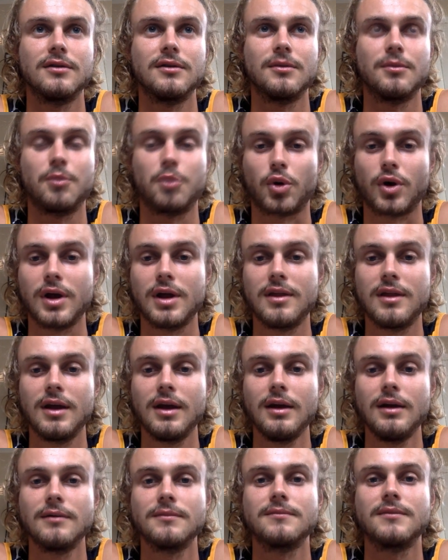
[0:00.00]

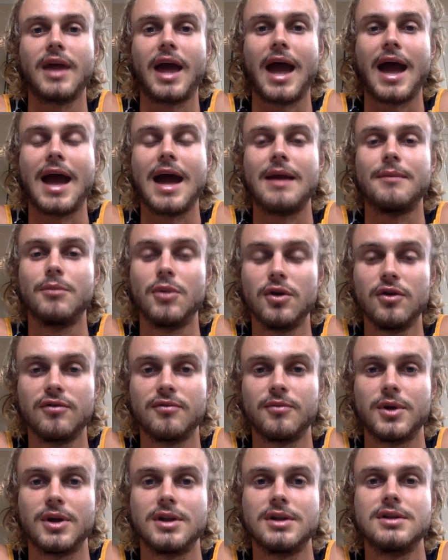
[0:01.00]
breathing and
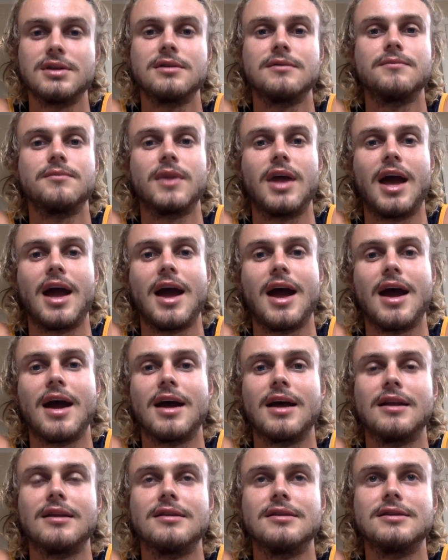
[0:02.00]
movement
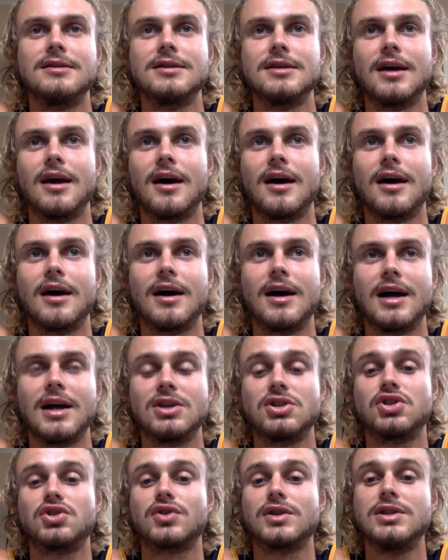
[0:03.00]
and
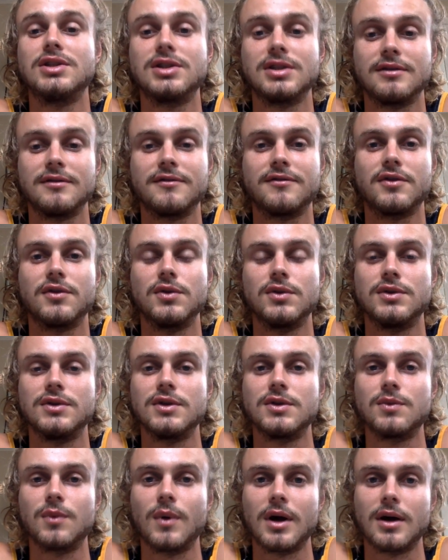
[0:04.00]
astringent foods
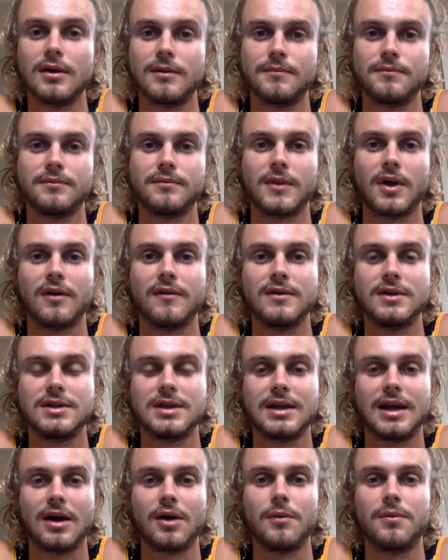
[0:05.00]
as well.
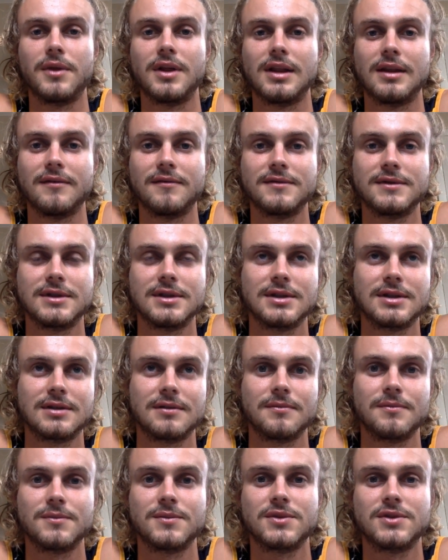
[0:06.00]
Obviously help the lymph
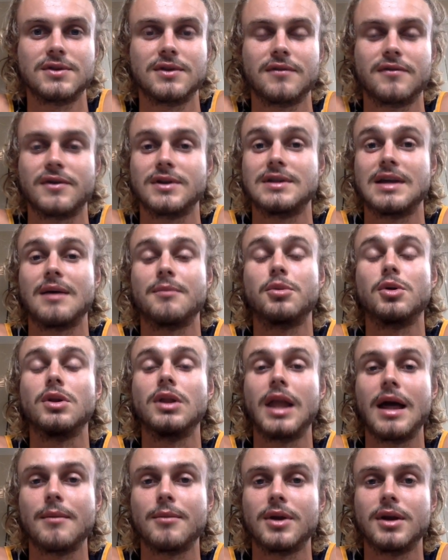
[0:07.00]
system. So for example,
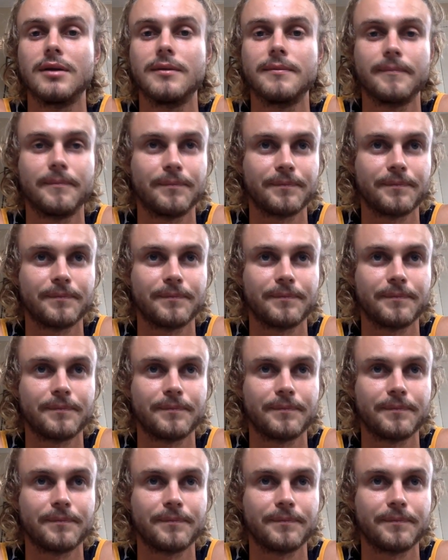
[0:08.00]
lemon,